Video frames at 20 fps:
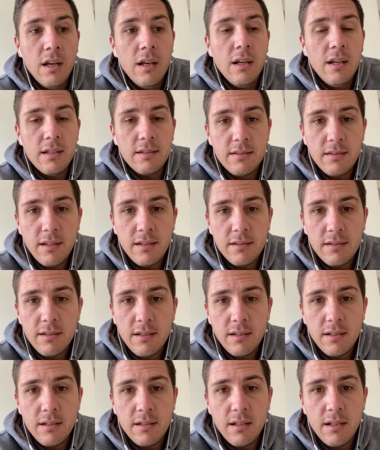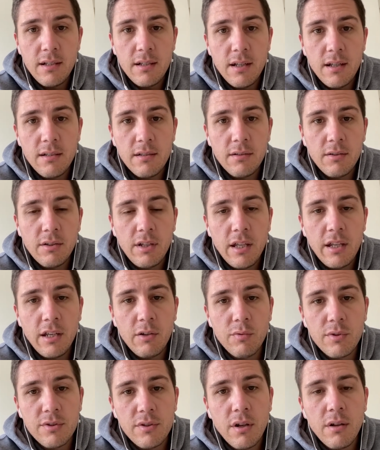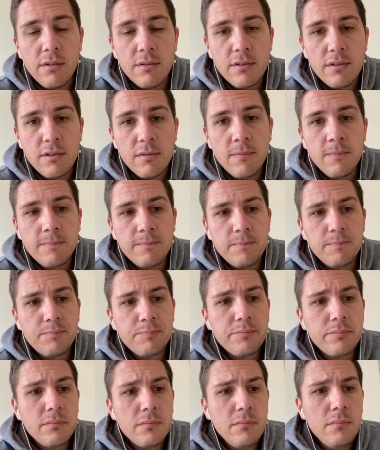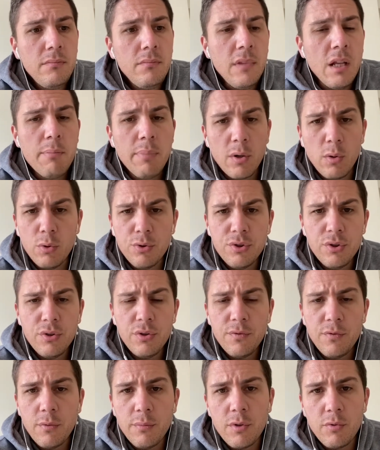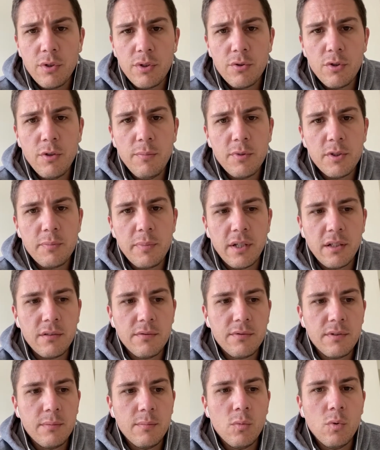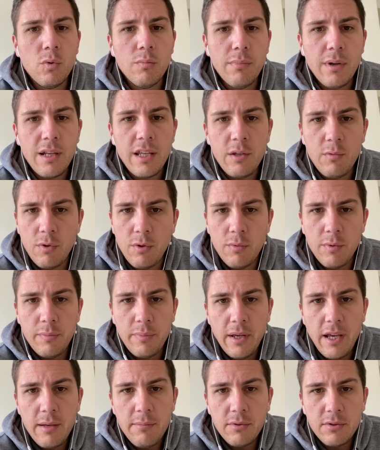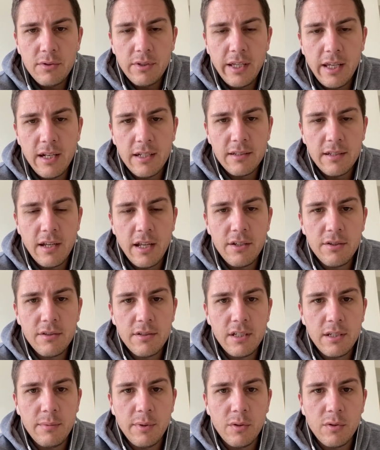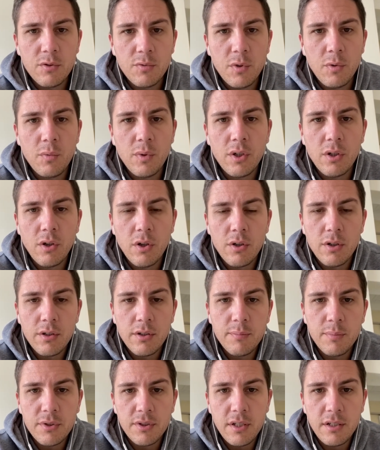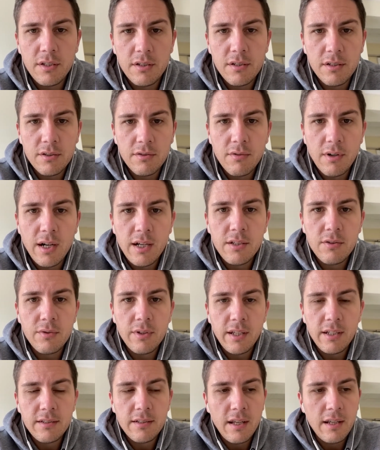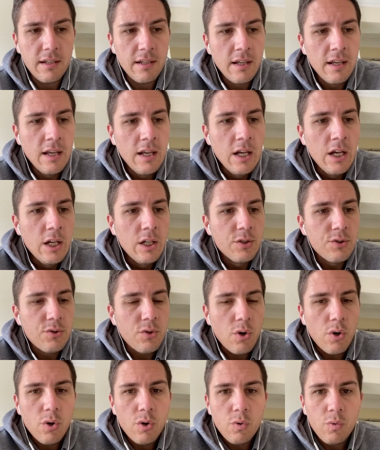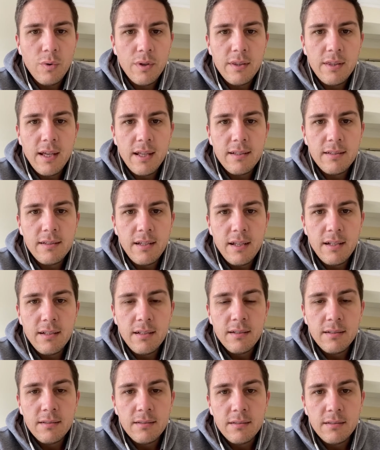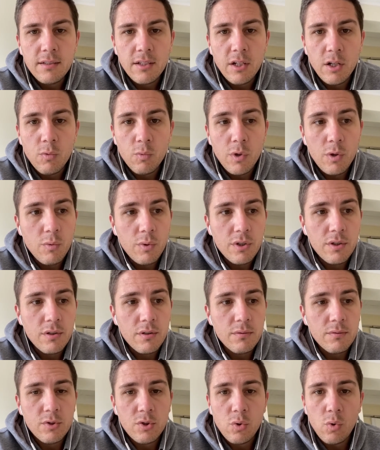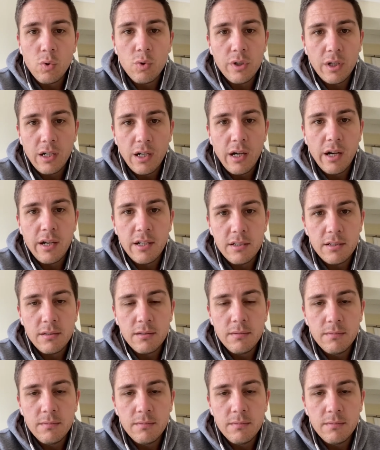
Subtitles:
assist in getting results. But also from a return perspective, the more money we would be able to get as an agency, because we work on percentages, right, to an extent. So with that said, we would score a client